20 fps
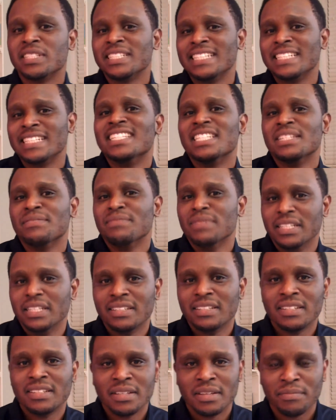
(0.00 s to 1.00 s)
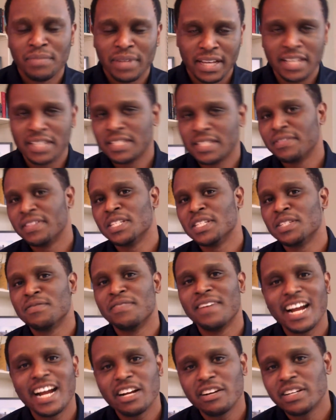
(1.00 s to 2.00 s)
sentiment because of this
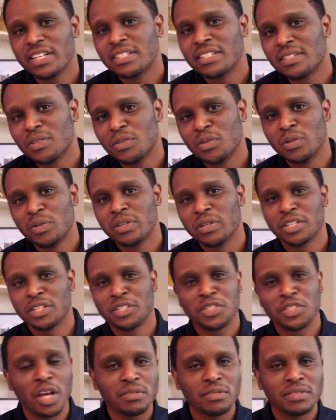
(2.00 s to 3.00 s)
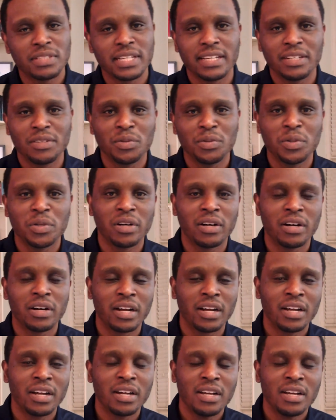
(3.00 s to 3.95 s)
virus, who are assaulted, who are